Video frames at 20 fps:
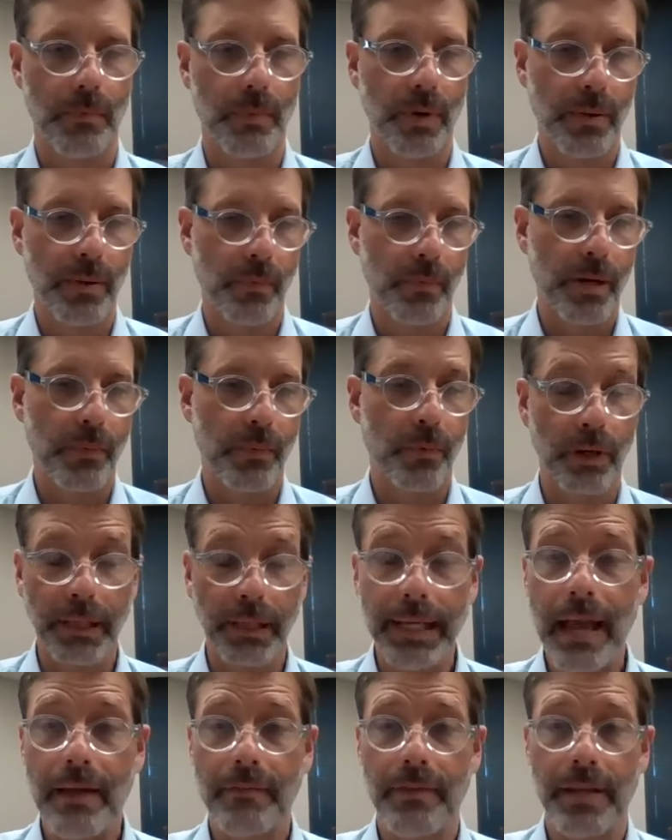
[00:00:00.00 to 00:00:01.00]
we
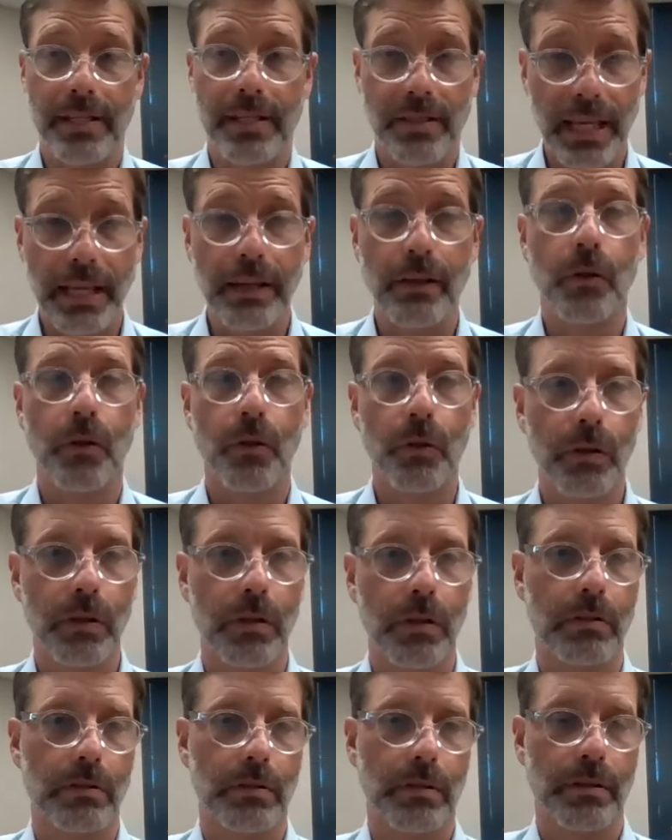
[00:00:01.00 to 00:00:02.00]
really have a
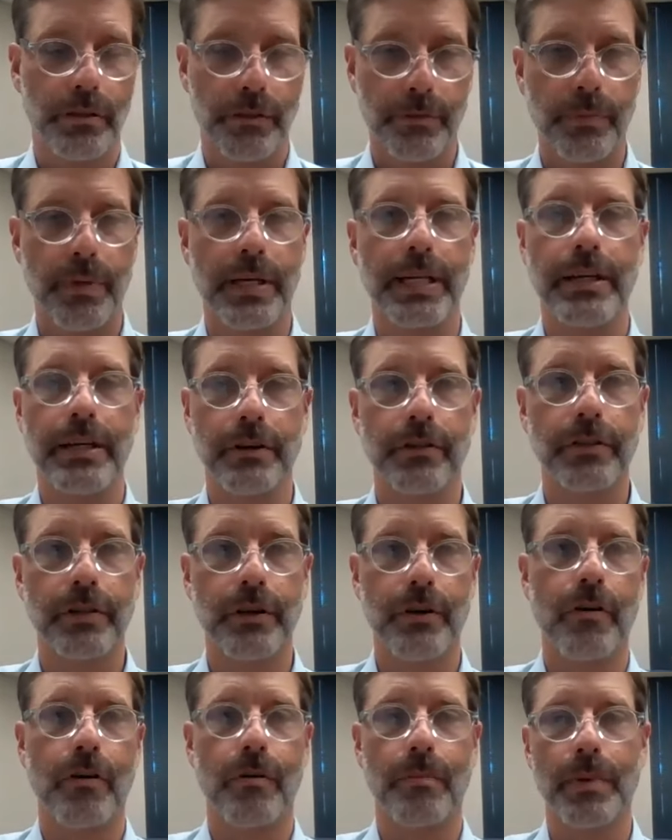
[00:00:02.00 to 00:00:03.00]
single three-year
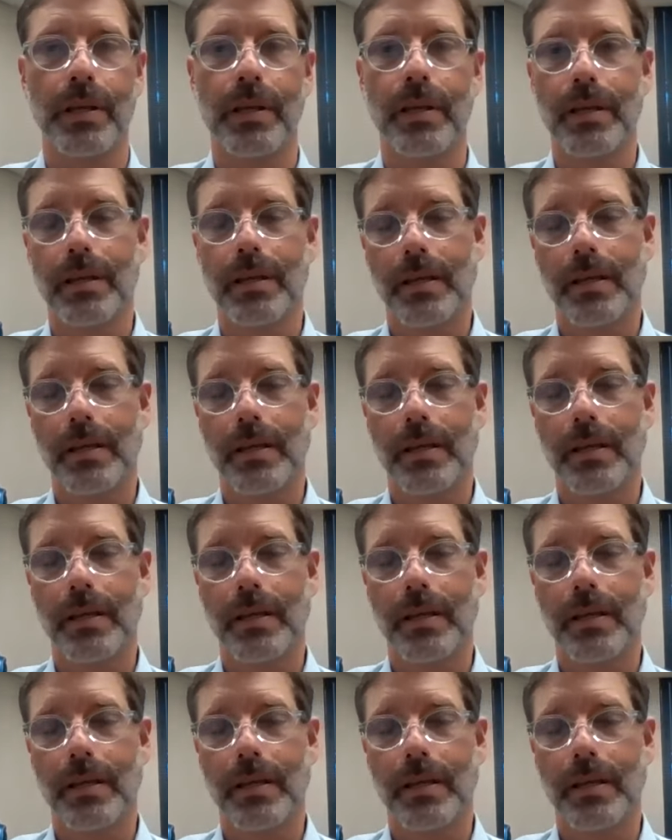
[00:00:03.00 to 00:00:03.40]
term.